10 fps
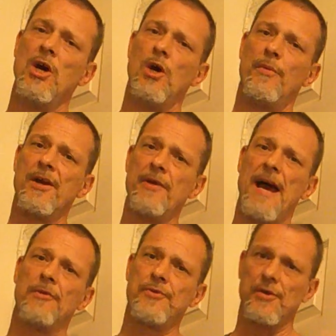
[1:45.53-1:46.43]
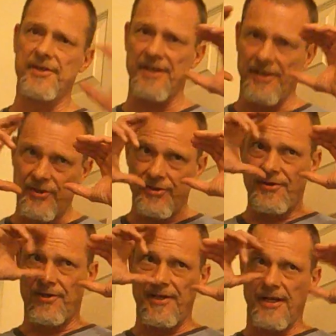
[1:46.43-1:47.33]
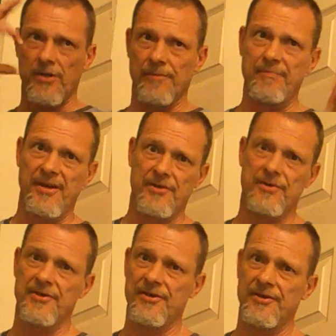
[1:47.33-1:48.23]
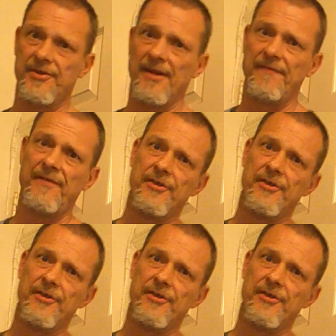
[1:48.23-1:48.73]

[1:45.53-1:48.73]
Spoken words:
We go to outdoor stations to take good pictures and stuff.